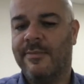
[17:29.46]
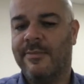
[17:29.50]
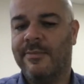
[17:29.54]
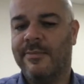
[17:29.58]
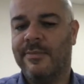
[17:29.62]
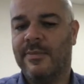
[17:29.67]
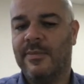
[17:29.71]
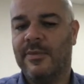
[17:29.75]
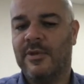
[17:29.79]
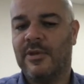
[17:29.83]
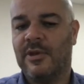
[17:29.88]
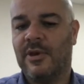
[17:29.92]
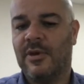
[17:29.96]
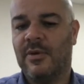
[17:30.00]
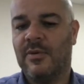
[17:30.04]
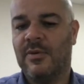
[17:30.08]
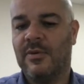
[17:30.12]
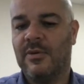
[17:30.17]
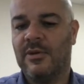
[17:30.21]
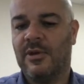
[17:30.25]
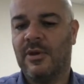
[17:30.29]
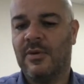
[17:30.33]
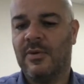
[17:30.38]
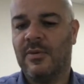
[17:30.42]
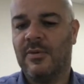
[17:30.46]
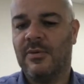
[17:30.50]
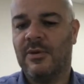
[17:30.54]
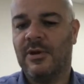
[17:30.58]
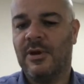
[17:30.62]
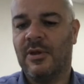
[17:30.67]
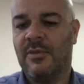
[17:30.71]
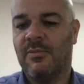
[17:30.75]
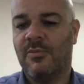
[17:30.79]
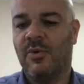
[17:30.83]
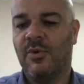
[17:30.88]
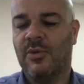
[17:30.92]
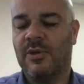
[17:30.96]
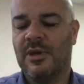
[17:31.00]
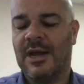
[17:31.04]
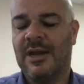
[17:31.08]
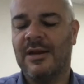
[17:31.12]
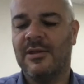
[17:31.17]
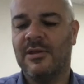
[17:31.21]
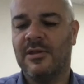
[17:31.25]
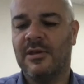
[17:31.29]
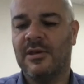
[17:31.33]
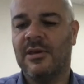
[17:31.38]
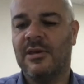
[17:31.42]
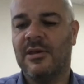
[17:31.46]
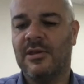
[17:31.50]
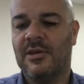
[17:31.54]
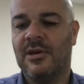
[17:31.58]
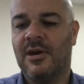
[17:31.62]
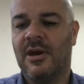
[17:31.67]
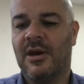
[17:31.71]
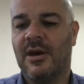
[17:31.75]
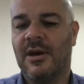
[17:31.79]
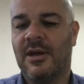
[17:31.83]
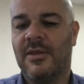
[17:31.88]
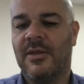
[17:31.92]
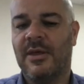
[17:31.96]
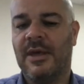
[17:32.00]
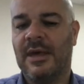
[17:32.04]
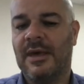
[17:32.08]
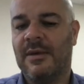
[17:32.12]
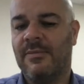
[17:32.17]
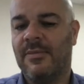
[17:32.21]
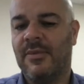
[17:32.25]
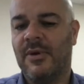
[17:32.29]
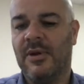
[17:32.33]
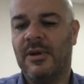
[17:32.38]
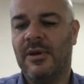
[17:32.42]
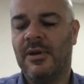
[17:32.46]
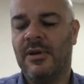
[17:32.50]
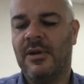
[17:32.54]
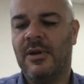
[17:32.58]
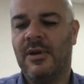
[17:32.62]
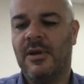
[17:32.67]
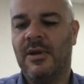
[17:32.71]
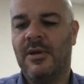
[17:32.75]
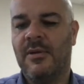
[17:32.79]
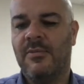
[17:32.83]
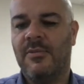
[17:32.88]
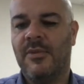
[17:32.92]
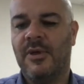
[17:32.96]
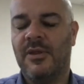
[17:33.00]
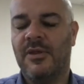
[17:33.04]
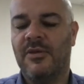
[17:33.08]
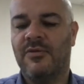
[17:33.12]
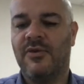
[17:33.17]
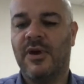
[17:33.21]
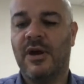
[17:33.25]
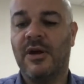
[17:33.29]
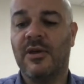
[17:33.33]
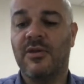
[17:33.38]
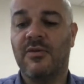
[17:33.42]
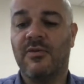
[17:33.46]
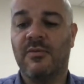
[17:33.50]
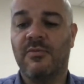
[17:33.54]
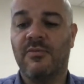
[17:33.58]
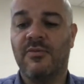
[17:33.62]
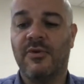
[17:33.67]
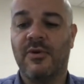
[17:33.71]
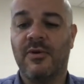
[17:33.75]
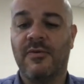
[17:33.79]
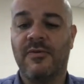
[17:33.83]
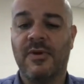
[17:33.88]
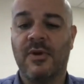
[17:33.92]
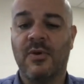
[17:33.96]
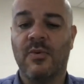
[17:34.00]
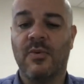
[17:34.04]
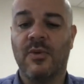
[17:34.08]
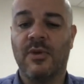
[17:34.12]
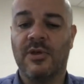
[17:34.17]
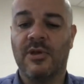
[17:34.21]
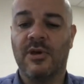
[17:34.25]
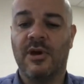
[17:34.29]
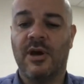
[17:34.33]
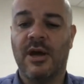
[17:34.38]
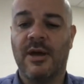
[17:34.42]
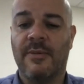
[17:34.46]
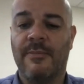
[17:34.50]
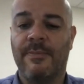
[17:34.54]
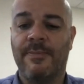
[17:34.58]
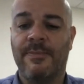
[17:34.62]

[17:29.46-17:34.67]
So you know, the mortality is higher there, but the drugs are improving all the time.